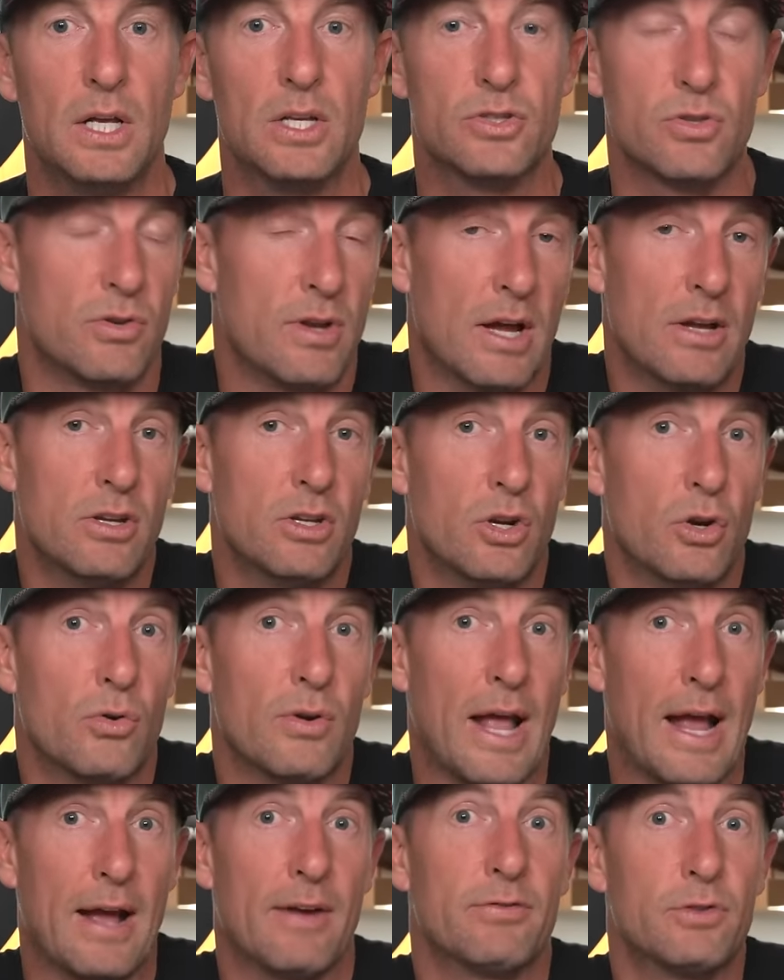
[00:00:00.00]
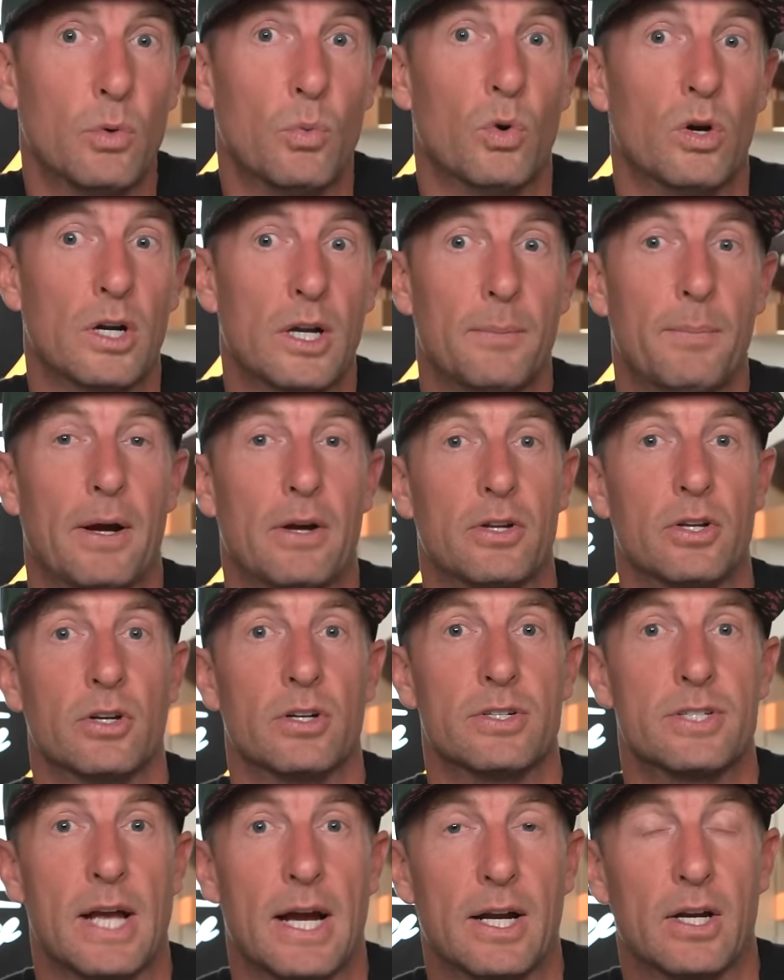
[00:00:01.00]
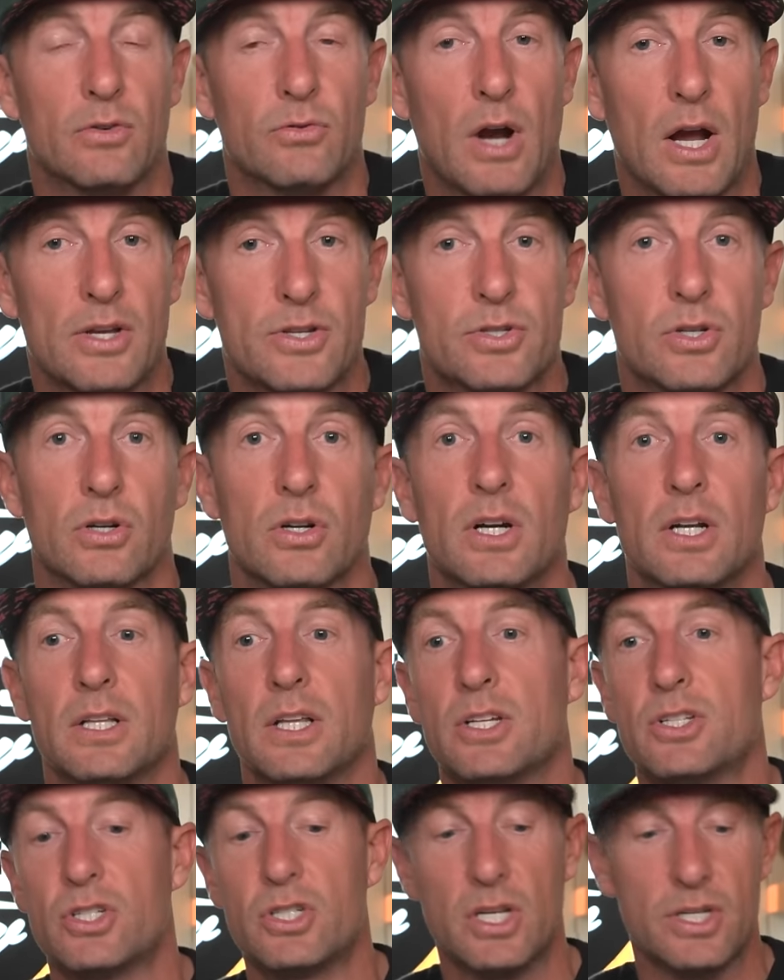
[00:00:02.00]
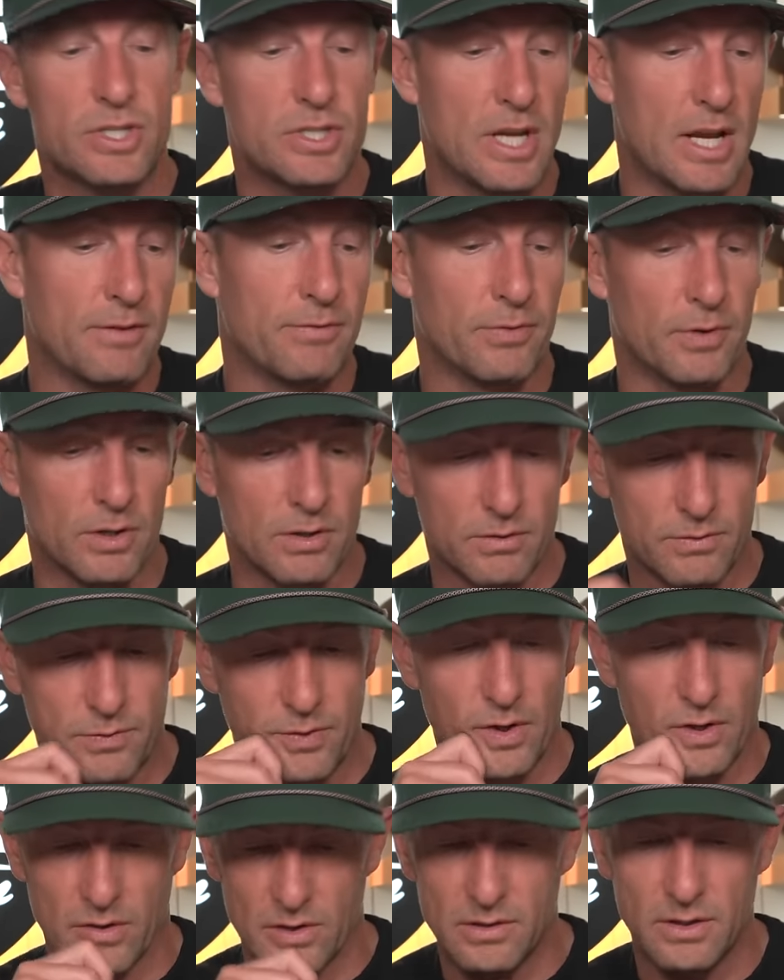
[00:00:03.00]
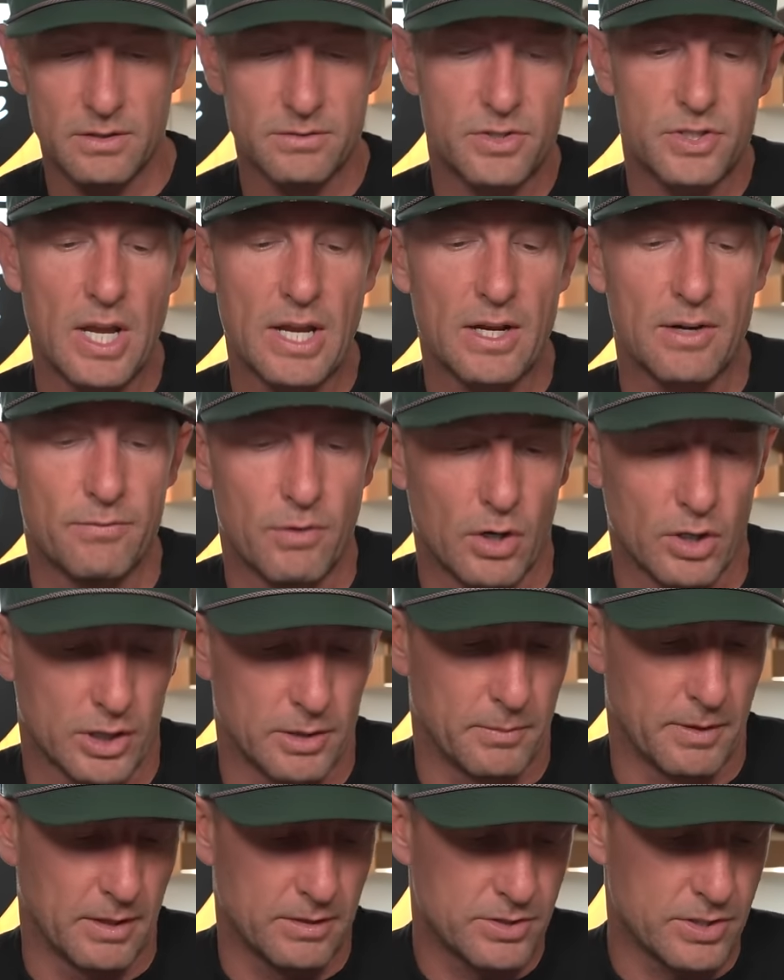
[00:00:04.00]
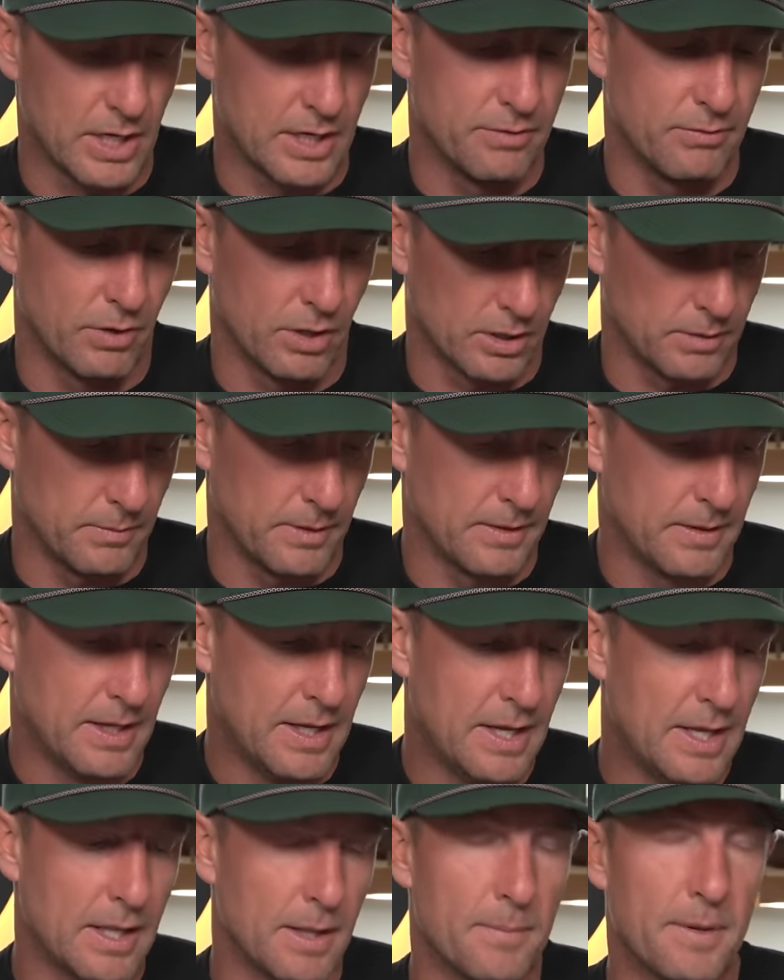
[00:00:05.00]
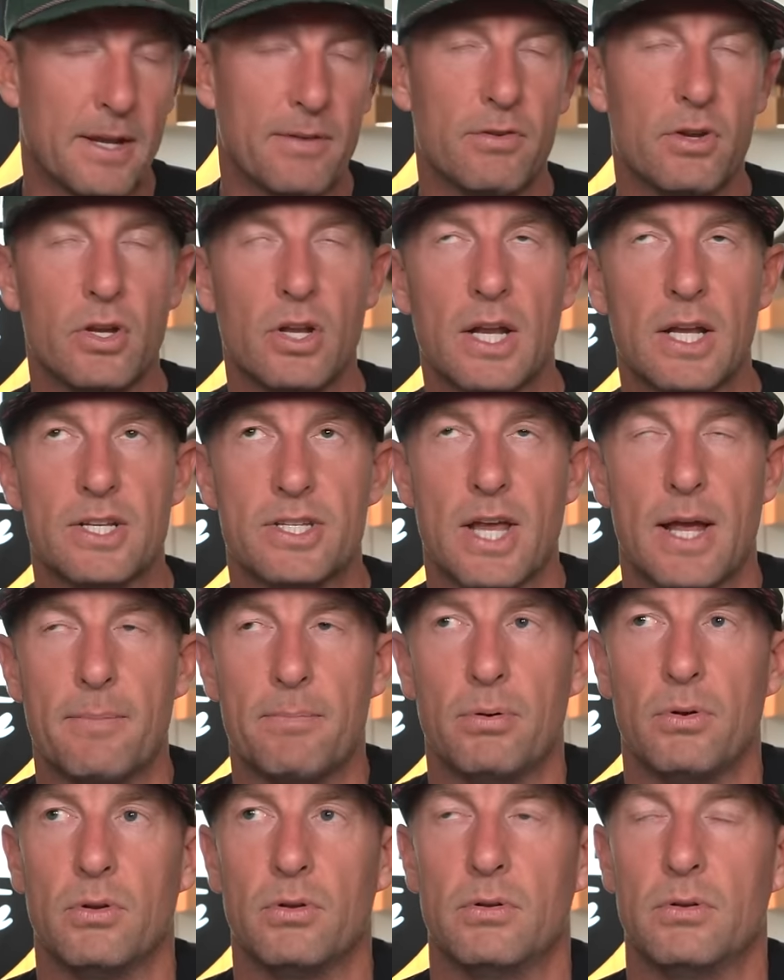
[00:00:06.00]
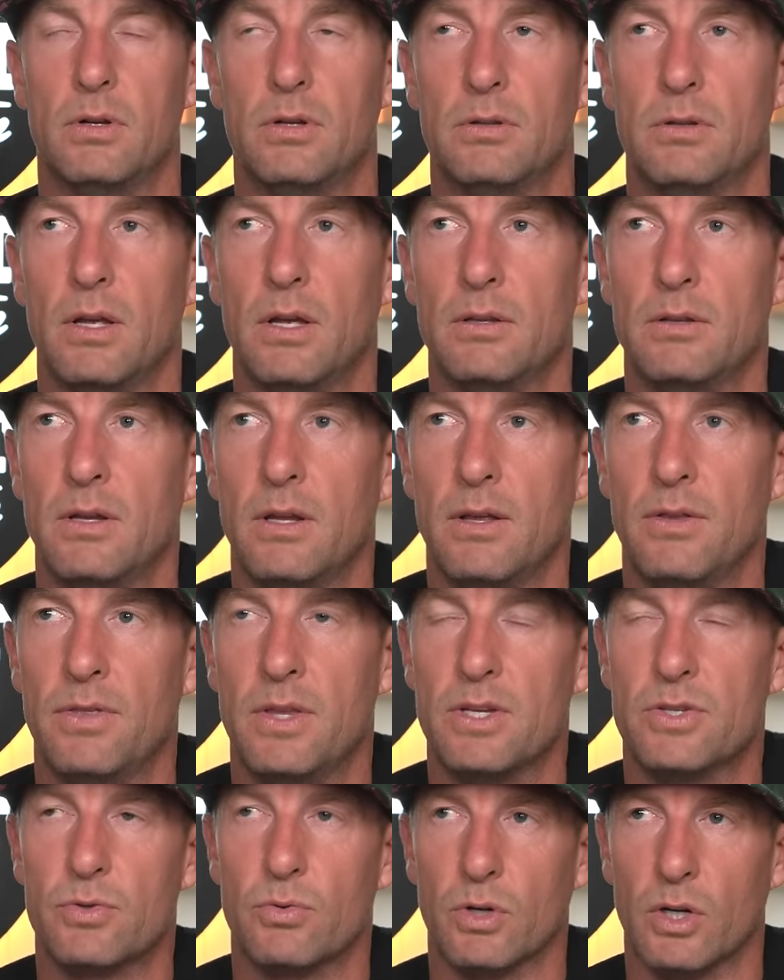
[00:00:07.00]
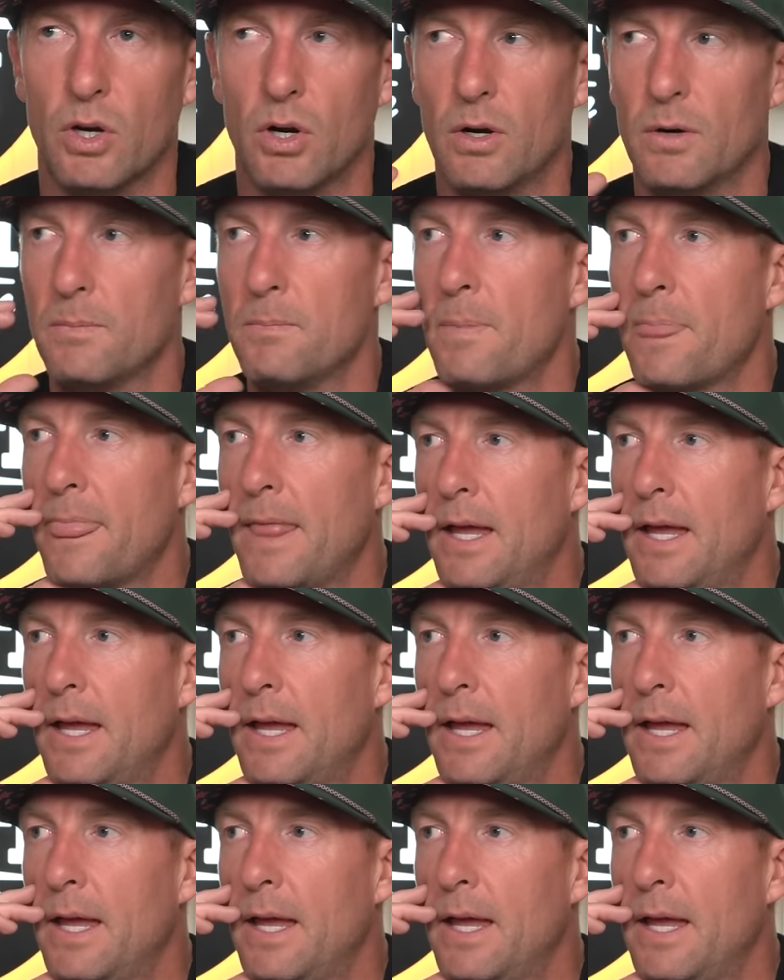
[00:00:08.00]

So now you don't have to worry about your entire roster. Let's just say for for sake of argument, sake of argument. Let me give you an example in, in this regard.